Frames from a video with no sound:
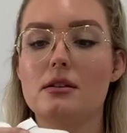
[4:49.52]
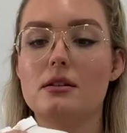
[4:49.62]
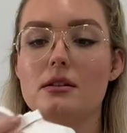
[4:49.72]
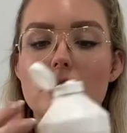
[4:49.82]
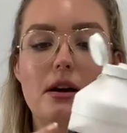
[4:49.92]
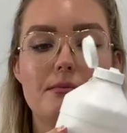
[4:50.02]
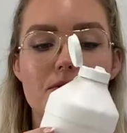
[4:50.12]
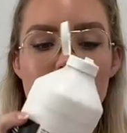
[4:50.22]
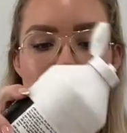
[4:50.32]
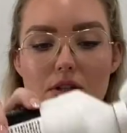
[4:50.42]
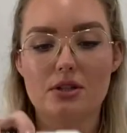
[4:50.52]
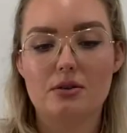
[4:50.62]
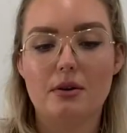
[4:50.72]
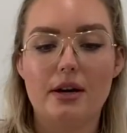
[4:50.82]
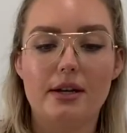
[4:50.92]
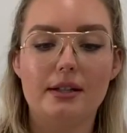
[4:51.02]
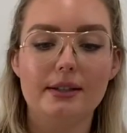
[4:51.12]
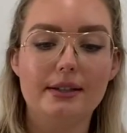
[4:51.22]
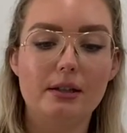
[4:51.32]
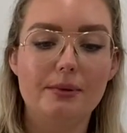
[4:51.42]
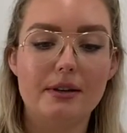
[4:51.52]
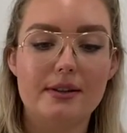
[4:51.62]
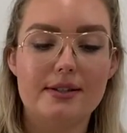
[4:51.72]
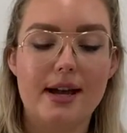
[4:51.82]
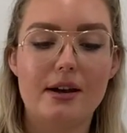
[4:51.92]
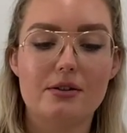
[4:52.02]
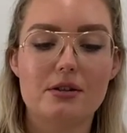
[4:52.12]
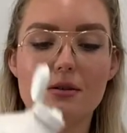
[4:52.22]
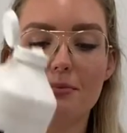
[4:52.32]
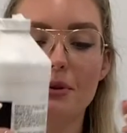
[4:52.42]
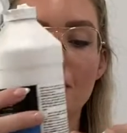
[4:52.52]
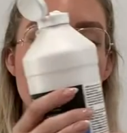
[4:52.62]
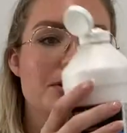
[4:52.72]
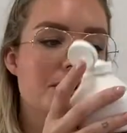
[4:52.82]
I'm just going to squirt a little bit of this out onto the board.